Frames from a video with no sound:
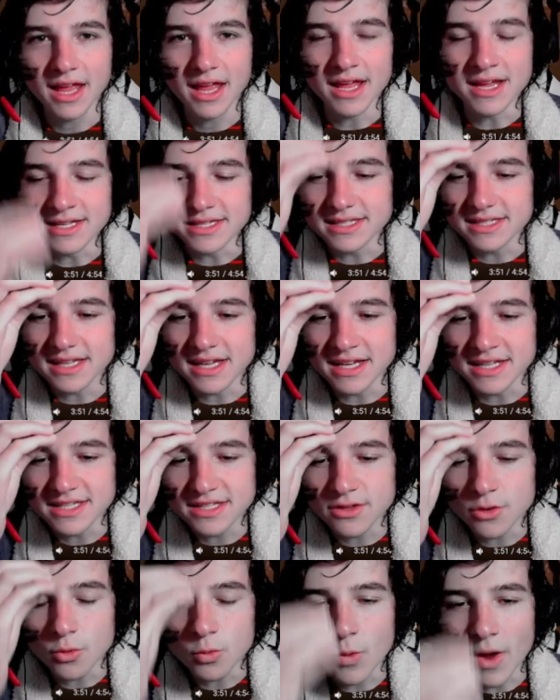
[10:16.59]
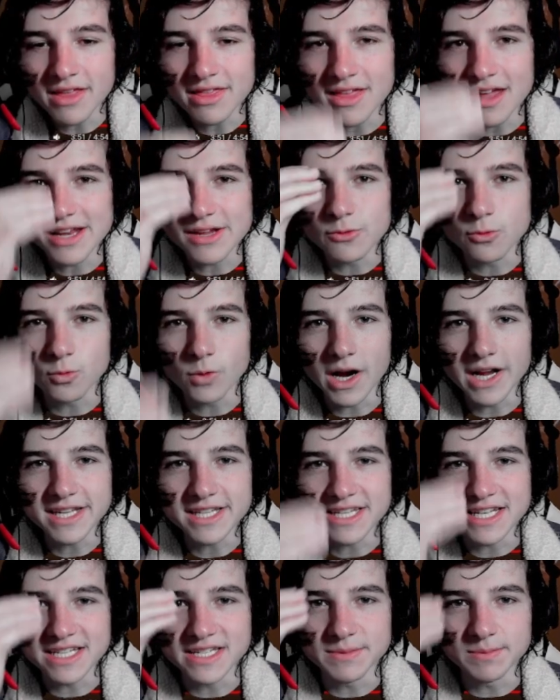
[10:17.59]
It's the way that he
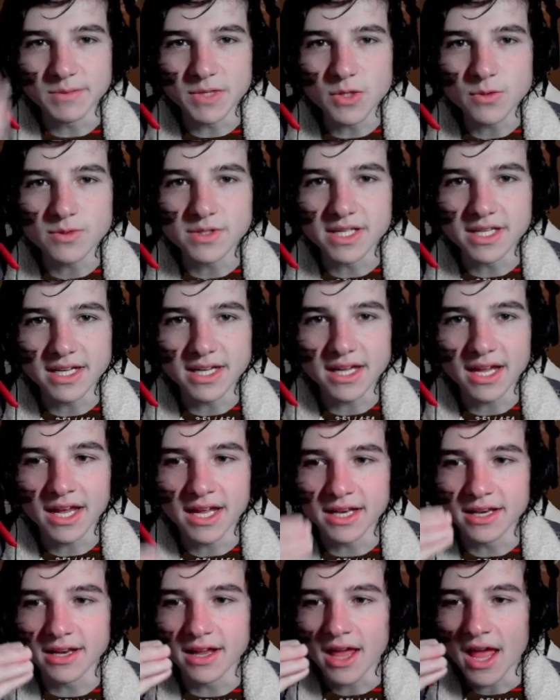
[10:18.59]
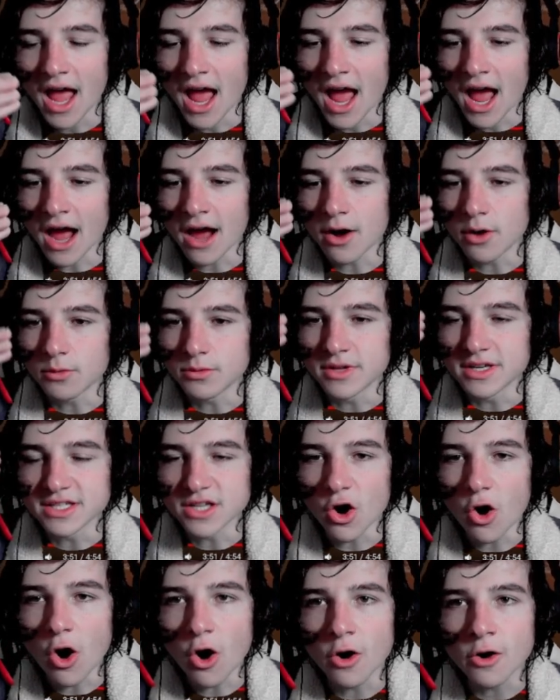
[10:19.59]
writes his music and how this
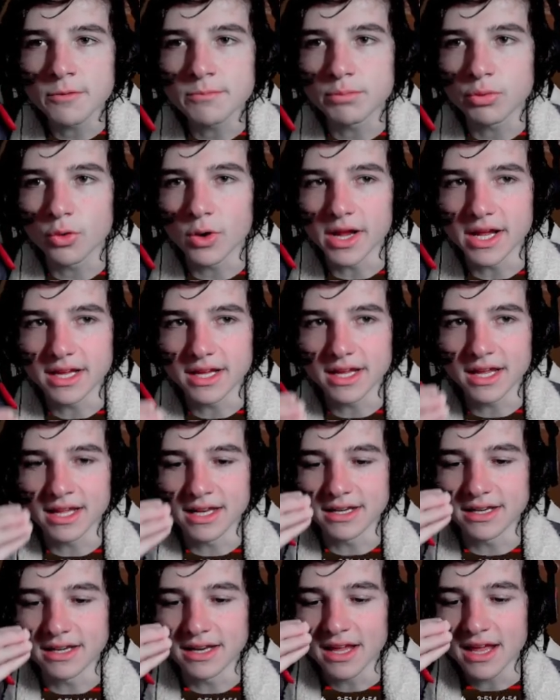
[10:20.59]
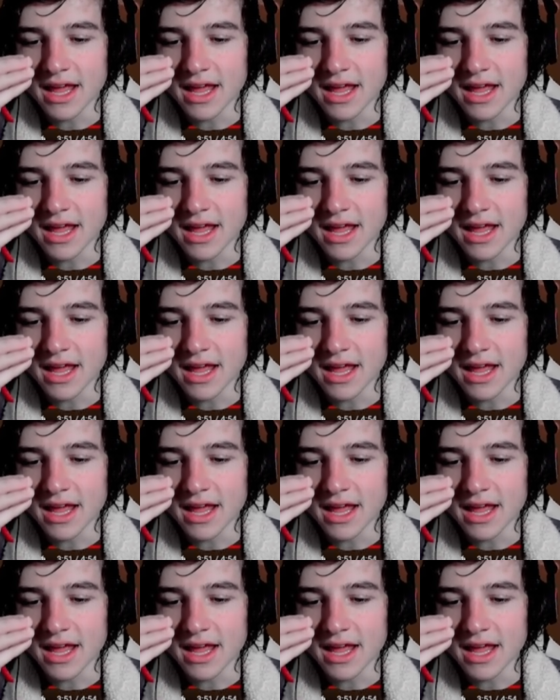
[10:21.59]
heartbreak and